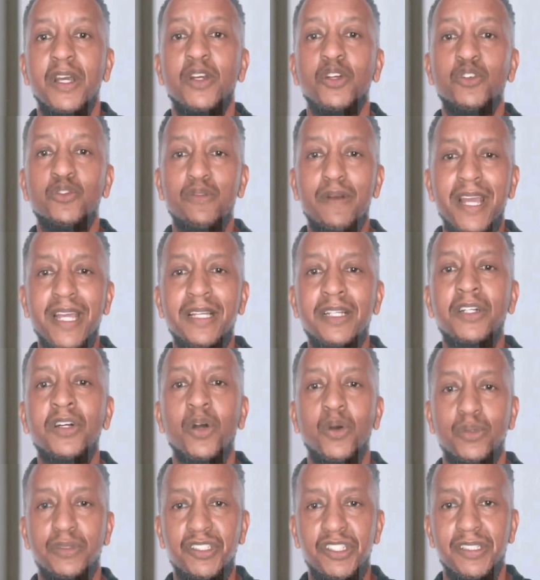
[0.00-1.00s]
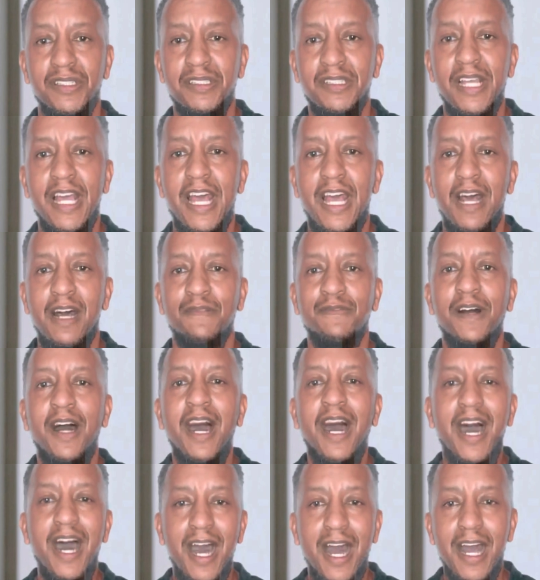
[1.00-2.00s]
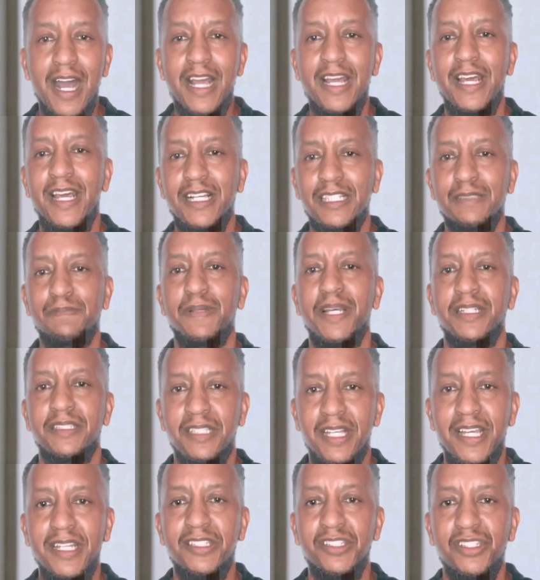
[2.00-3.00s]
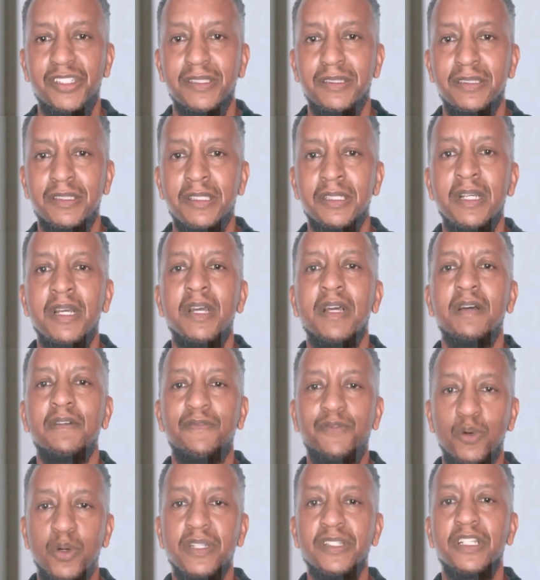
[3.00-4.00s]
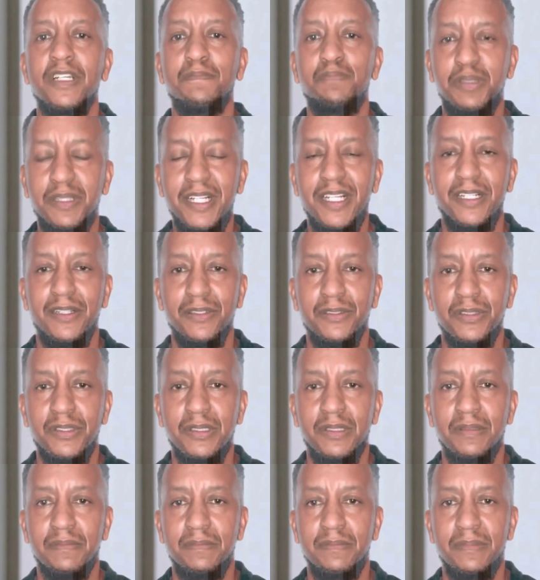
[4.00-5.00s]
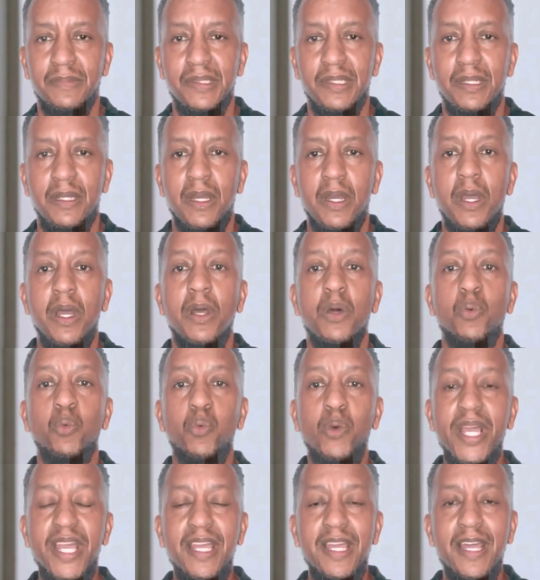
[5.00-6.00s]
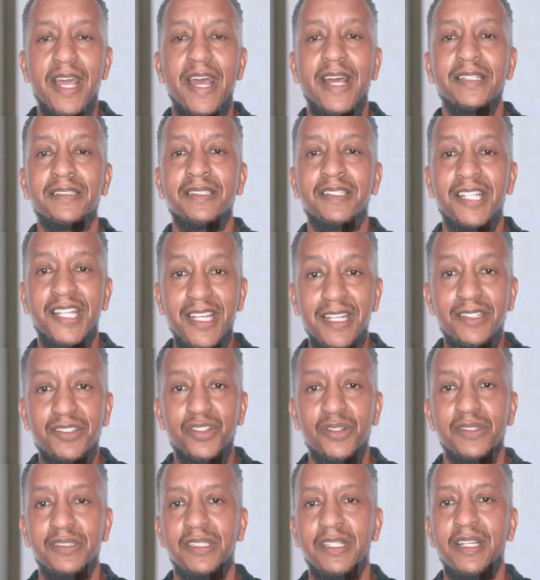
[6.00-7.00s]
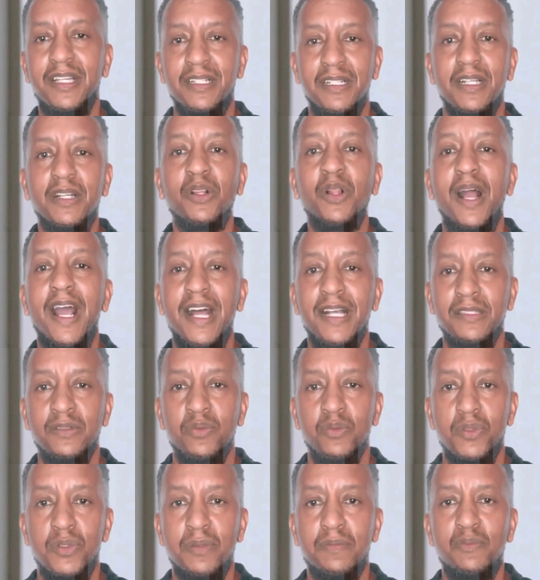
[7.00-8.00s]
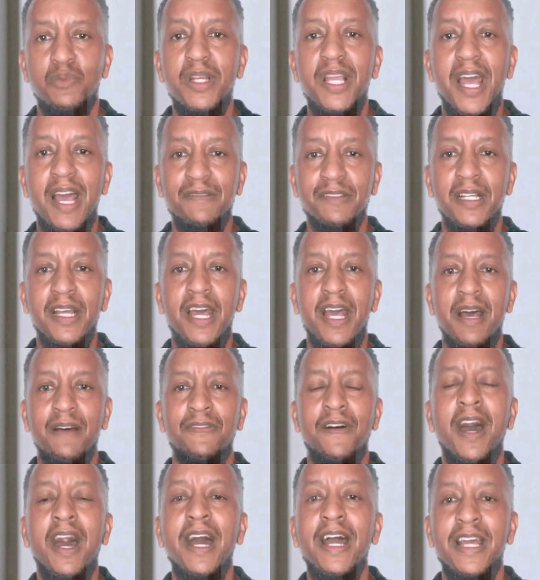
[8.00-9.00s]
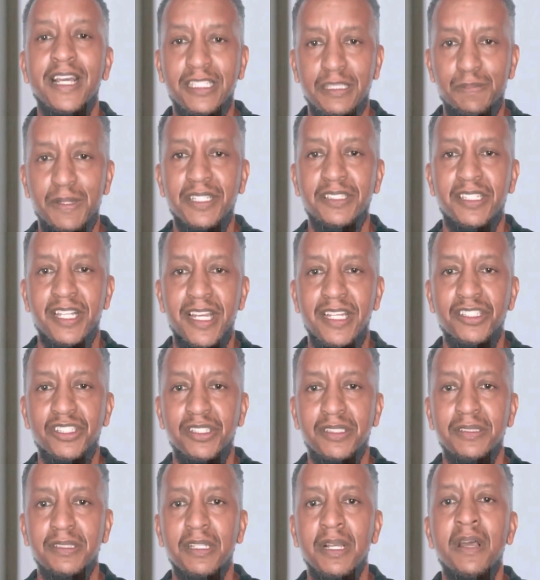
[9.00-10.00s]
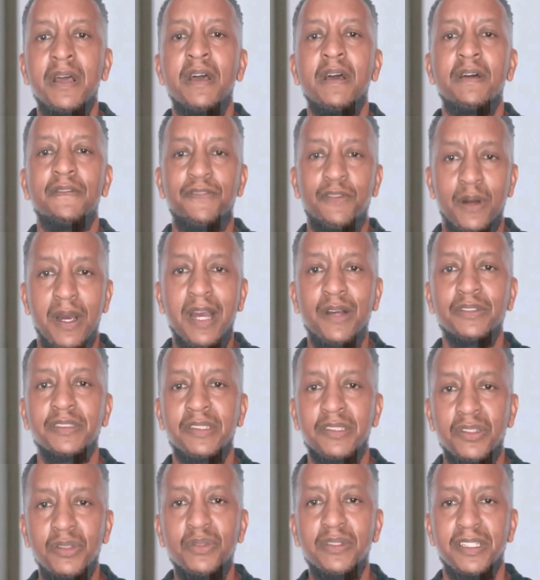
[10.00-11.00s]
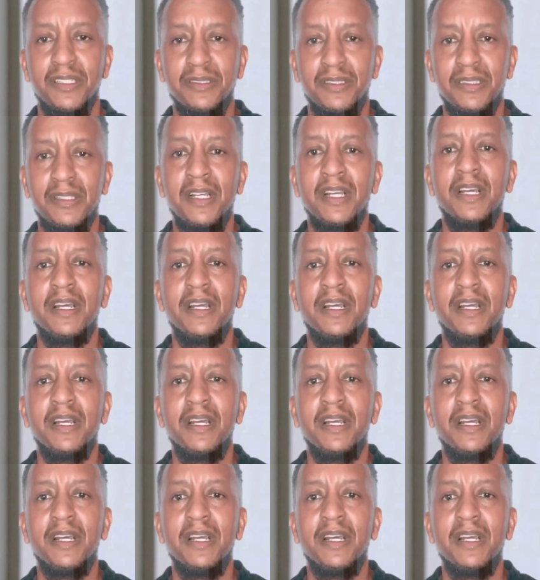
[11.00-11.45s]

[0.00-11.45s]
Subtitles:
great coaches have high expectations for their players. We as teachers in the classroom, we have to have high expectations for our students.